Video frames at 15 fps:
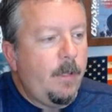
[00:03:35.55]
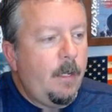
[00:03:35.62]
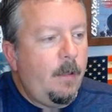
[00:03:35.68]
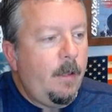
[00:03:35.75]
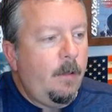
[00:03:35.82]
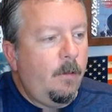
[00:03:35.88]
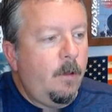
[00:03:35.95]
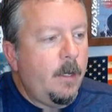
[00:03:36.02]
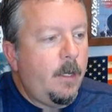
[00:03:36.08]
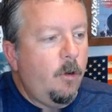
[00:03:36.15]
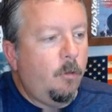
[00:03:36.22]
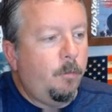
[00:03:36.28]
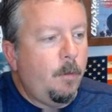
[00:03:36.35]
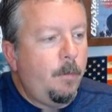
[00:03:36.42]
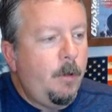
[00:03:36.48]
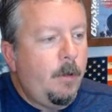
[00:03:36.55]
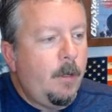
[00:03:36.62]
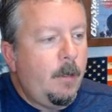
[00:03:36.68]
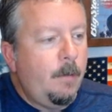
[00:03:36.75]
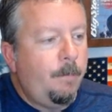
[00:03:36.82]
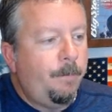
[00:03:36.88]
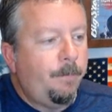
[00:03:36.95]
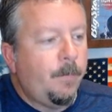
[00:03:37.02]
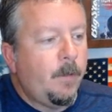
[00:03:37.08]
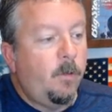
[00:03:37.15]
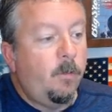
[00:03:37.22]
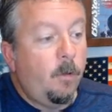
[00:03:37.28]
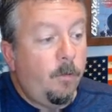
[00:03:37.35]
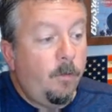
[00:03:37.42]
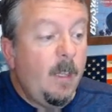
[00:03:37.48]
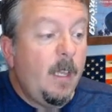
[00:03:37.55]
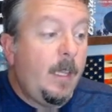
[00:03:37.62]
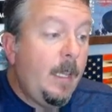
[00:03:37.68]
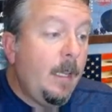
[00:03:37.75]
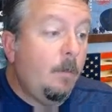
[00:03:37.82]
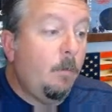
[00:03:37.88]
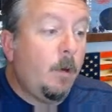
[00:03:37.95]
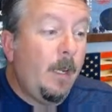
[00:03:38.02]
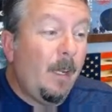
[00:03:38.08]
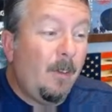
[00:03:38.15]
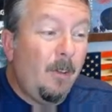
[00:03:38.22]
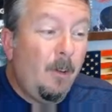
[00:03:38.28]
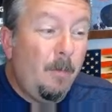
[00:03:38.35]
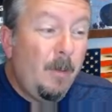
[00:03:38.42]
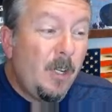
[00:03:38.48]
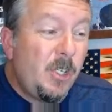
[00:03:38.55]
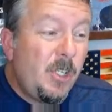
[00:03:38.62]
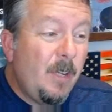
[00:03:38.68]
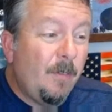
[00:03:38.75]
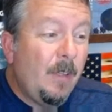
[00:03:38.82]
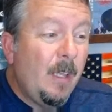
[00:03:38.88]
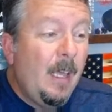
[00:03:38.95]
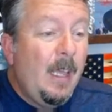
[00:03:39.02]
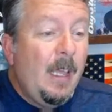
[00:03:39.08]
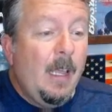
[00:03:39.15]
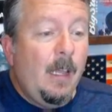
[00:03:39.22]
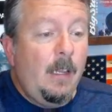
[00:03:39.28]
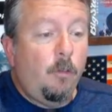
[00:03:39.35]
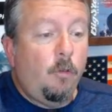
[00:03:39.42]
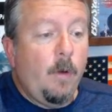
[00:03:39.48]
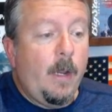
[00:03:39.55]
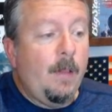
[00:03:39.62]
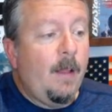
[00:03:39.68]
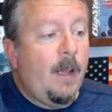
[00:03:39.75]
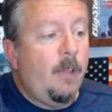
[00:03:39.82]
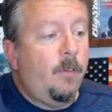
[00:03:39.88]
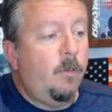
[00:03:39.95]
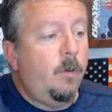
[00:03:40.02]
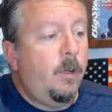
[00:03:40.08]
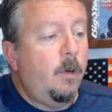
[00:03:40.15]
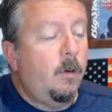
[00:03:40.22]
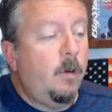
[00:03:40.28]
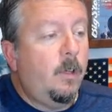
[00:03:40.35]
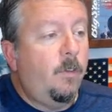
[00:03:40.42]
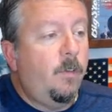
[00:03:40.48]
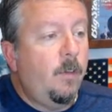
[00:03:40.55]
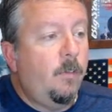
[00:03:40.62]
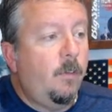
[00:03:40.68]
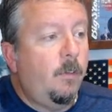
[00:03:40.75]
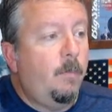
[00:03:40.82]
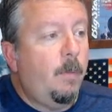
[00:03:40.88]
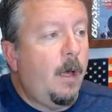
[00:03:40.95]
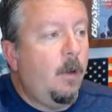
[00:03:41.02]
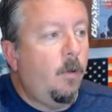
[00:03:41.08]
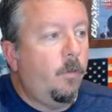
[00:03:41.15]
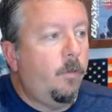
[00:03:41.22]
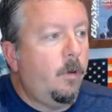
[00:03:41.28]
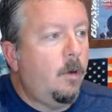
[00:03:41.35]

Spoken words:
And look, here's Bermuda. So, it's, again, we're getting a little bit of shift. And these gray lines are your consensus models.